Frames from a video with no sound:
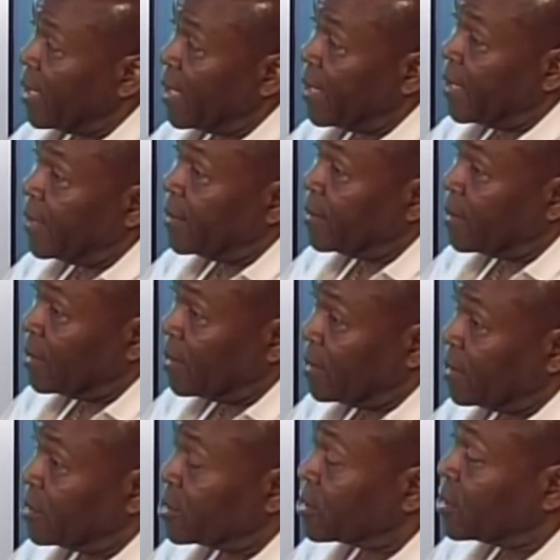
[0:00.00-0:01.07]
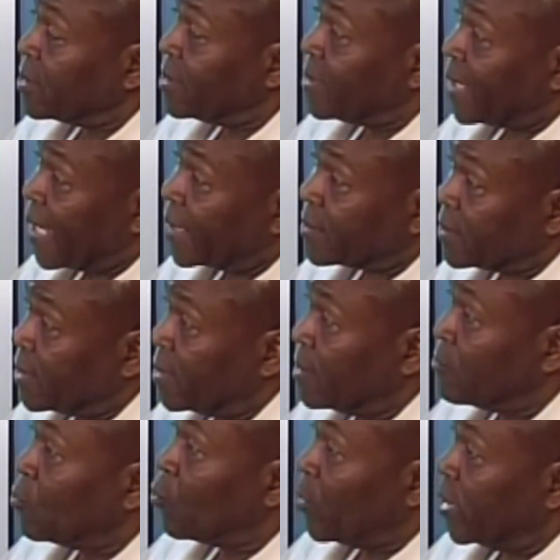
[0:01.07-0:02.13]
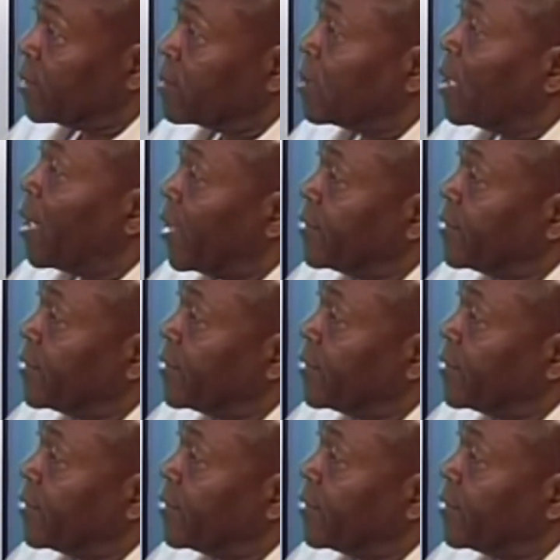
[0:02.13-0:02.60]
and is connecting with